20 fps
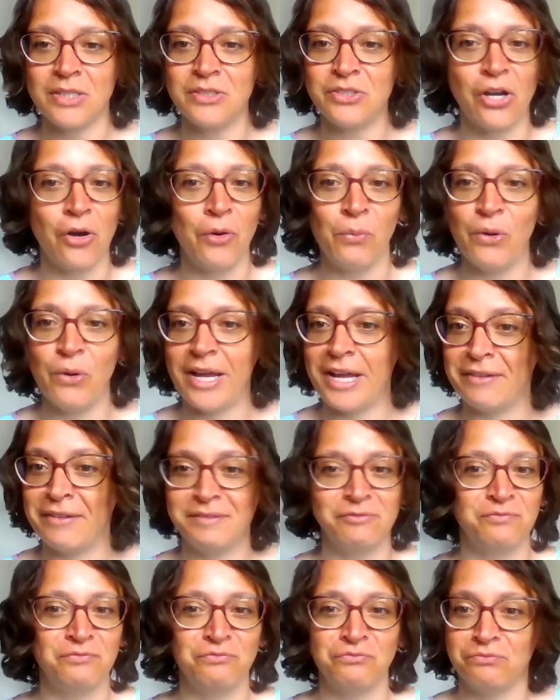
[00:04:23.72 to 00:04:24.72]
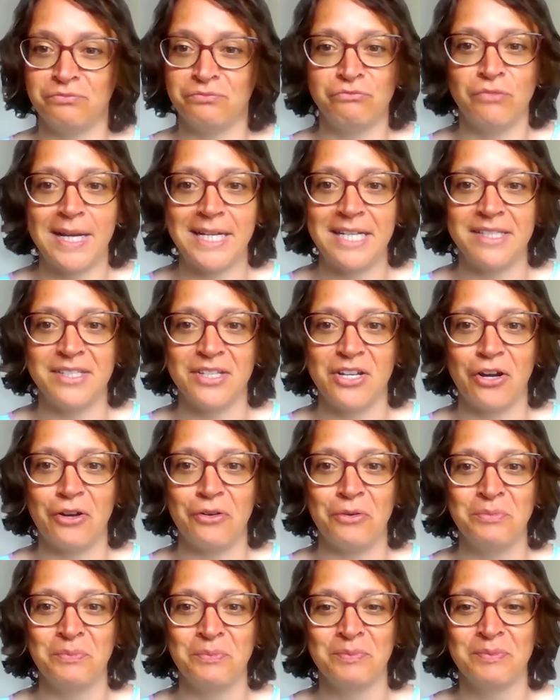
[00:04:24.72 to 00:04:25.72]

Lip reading: So we're ready to go